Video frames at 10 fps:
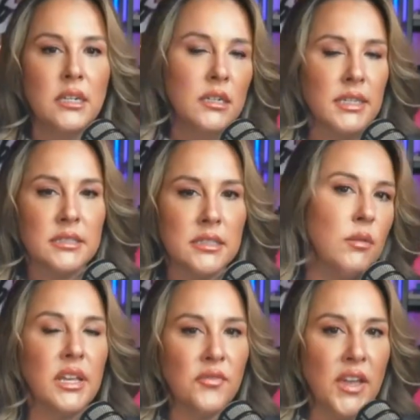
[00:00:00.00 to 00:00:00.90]

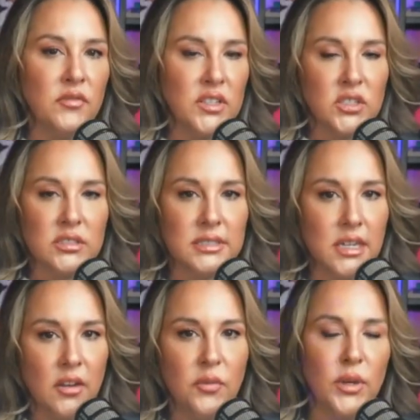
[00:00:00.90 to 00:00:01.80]
some fan fiction
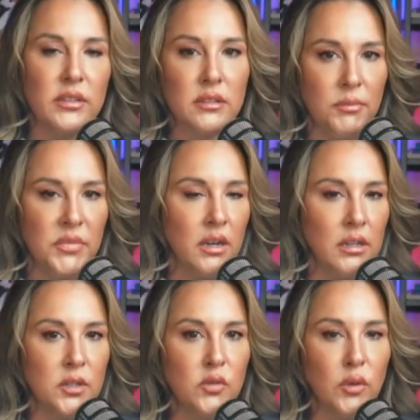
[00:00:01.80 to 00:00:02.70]
stuff with the
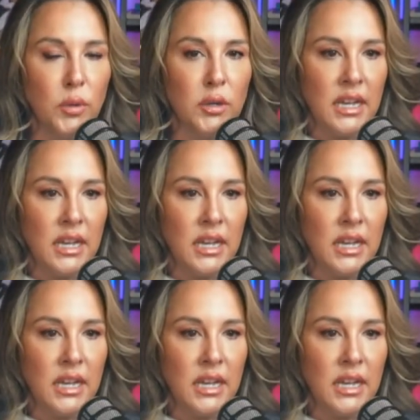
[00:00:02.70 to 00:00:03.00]
Colleen Hoover book,